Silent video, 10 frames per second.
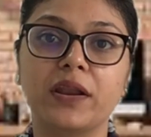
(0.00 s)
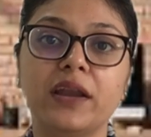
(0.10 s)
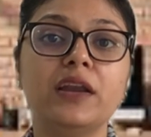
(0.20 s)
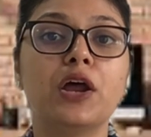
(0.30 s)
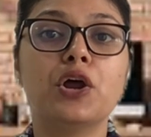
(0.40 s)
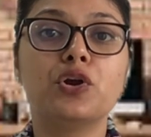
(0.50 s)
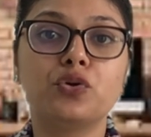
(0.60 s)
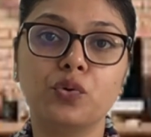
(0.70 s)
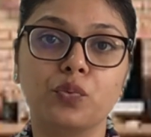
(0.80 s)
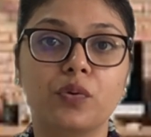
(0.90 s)
and
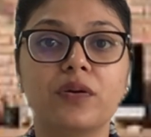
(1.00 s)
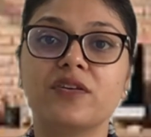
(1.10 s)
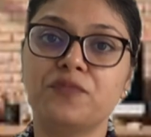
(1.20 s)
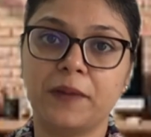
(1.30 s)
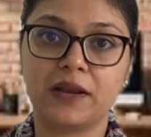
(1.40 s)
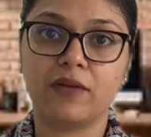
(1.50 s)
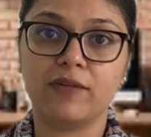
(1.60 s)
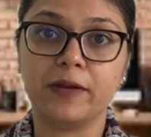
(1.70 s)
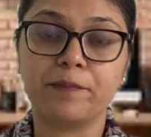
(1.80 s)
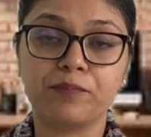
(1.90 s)
2 respectively.